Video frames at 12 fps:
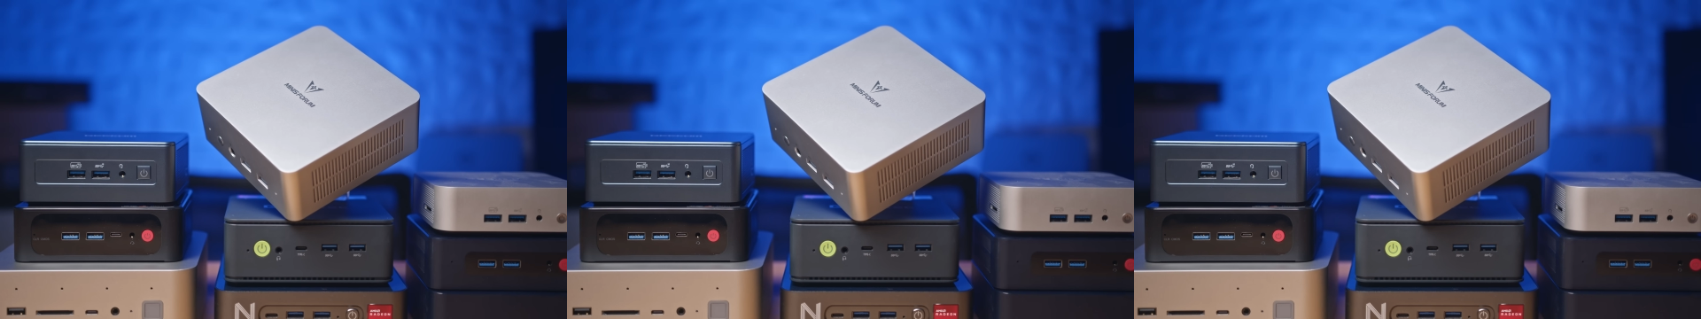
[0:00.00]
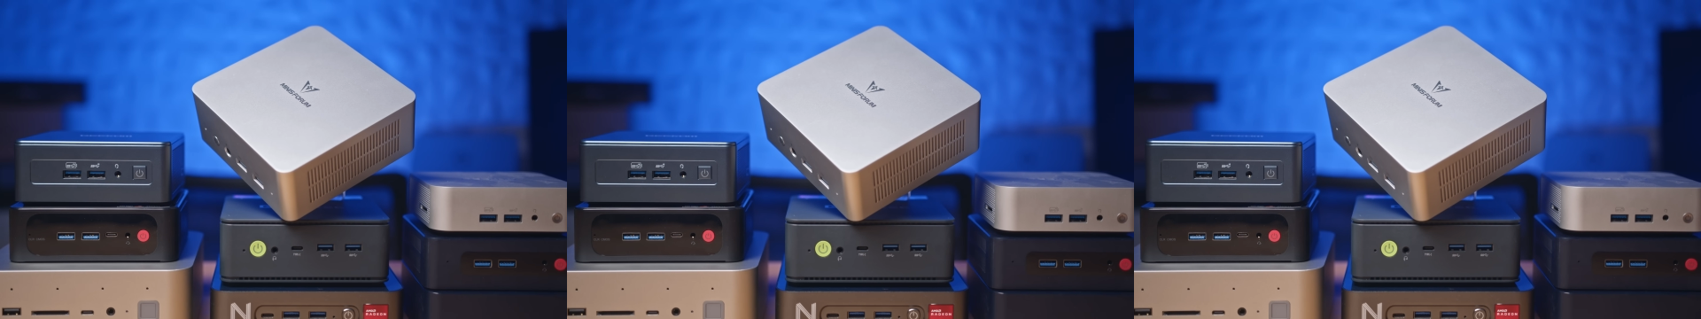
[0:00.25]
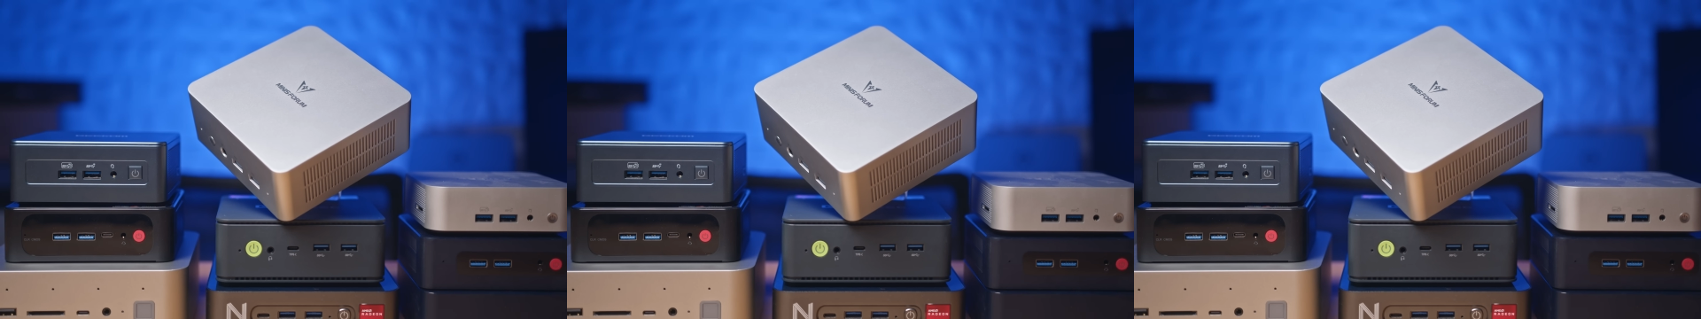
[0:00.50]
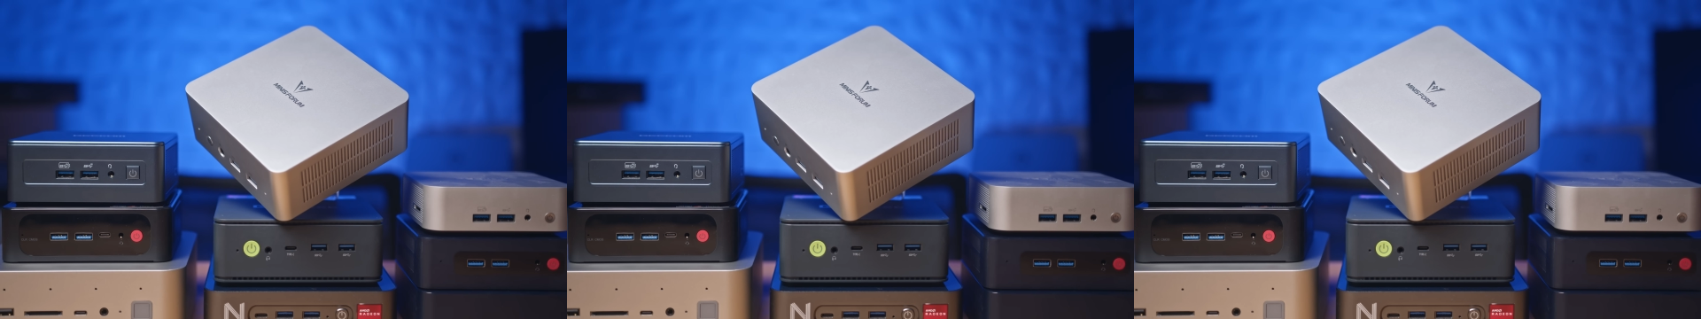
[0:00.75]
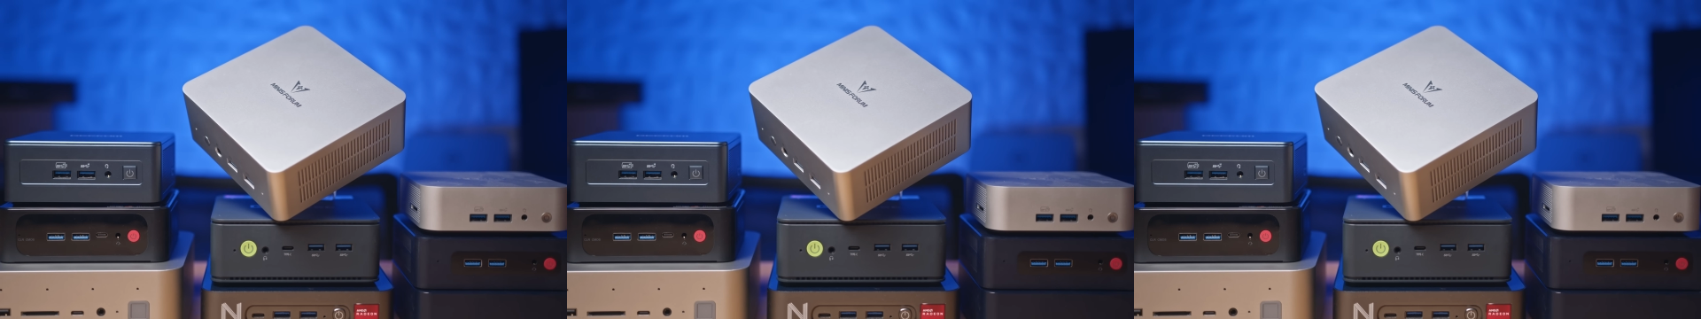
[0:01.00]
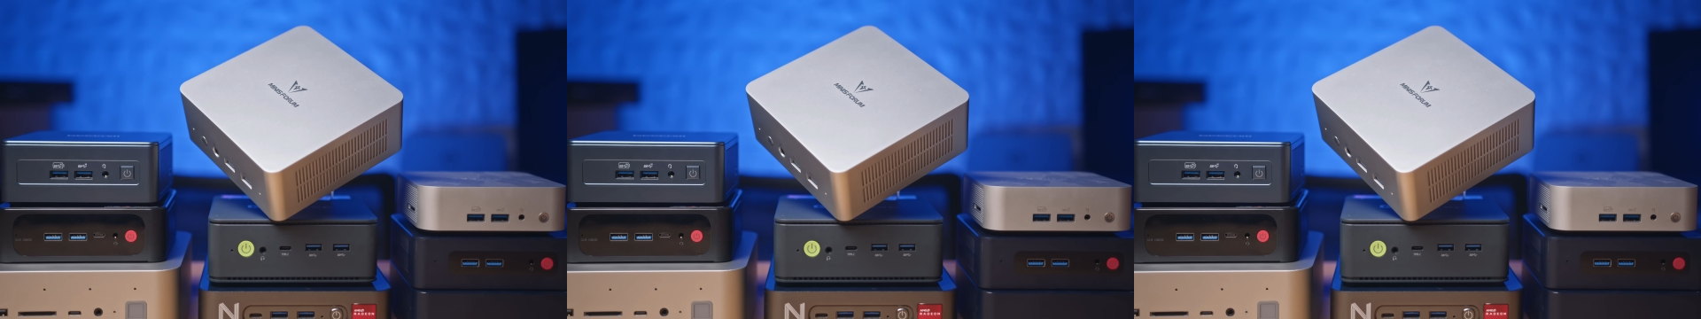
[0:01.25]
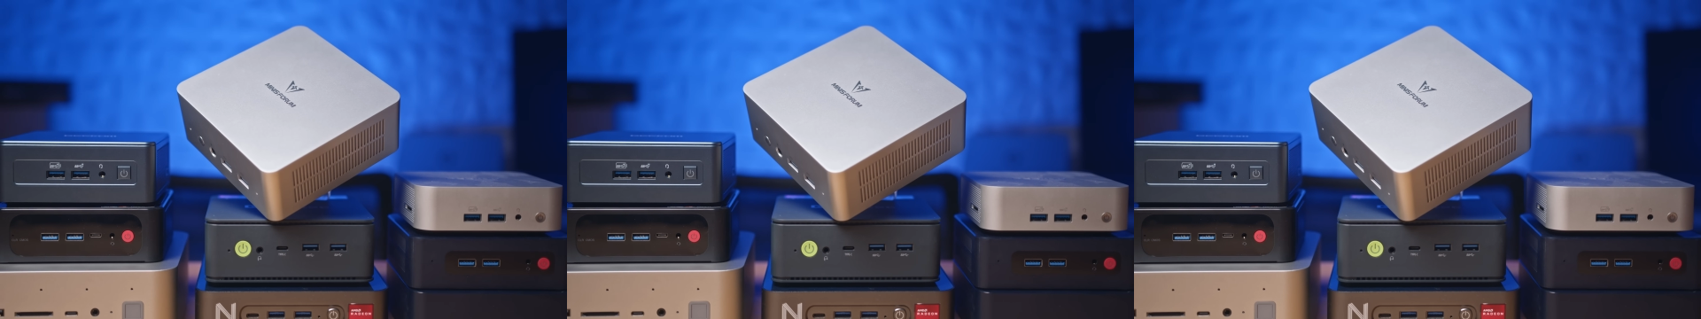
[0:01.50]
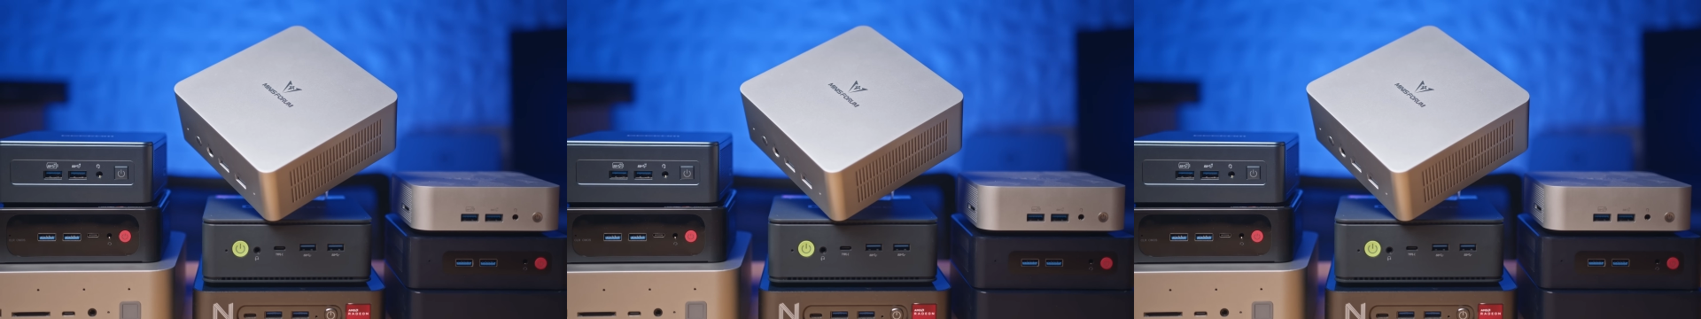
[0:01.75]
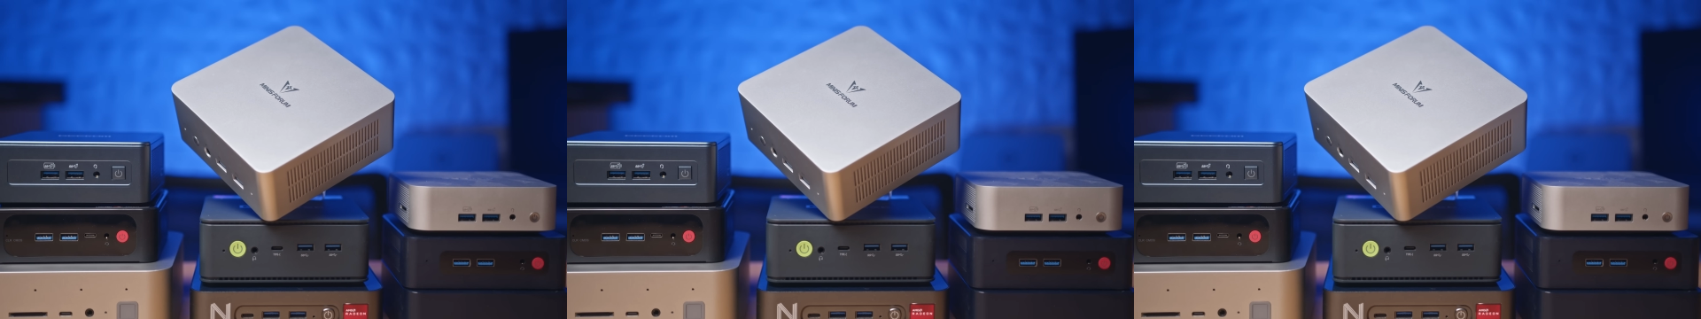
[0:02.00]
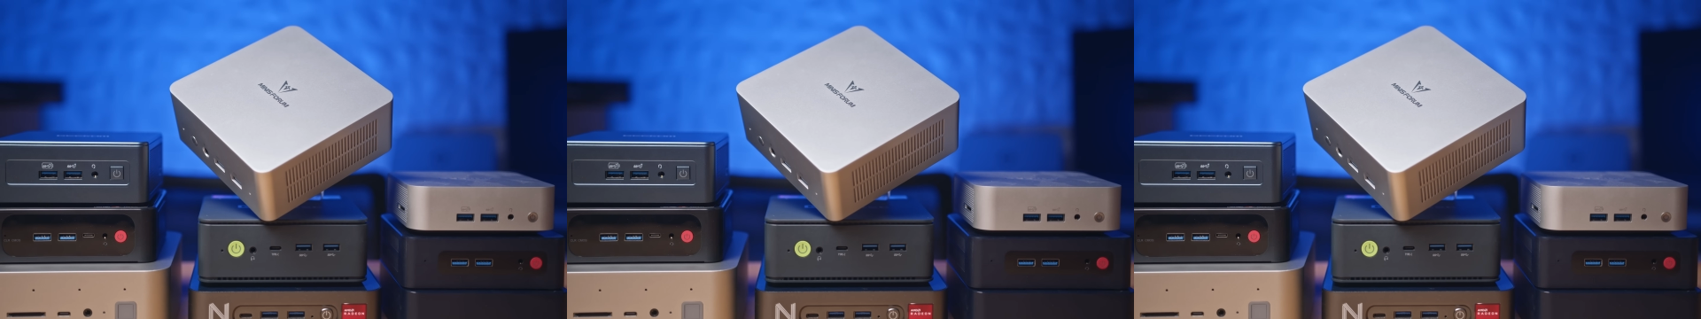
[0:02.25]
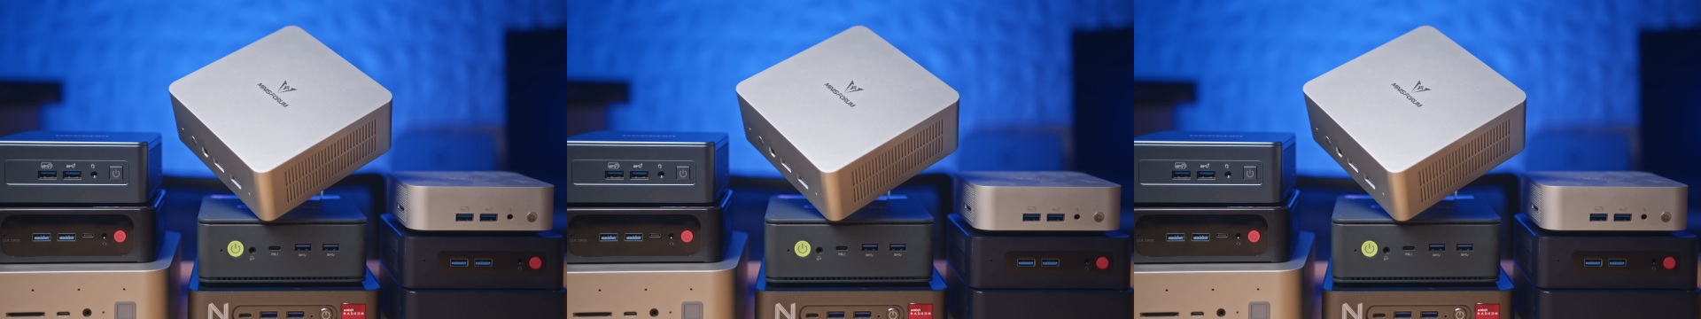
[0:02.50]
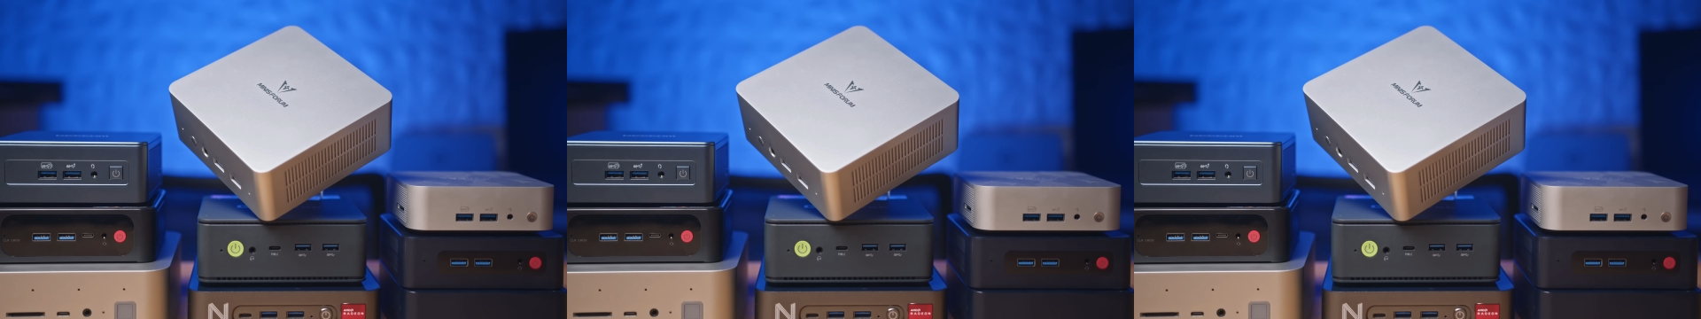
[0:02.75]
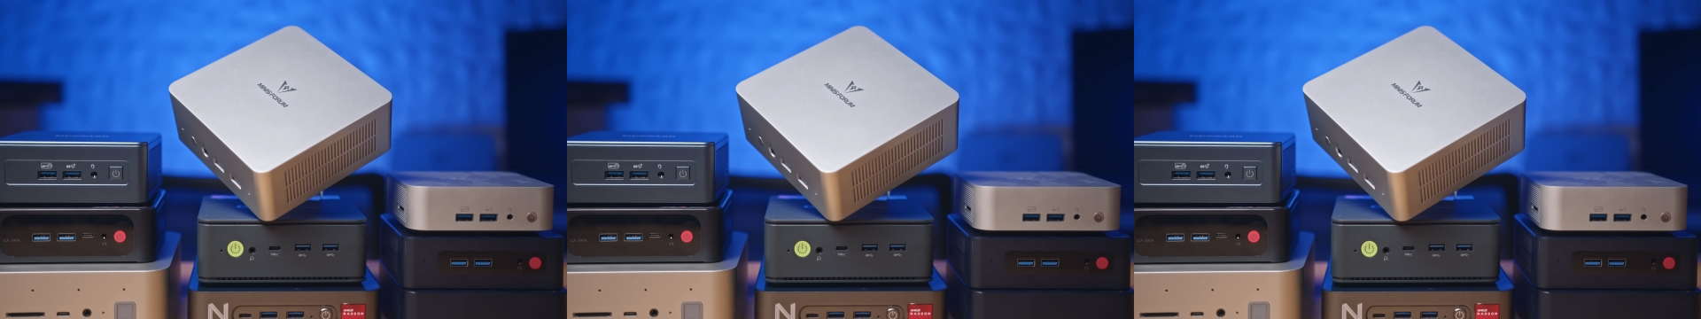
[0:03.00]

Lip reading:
No face is visible, so there are no lips to read.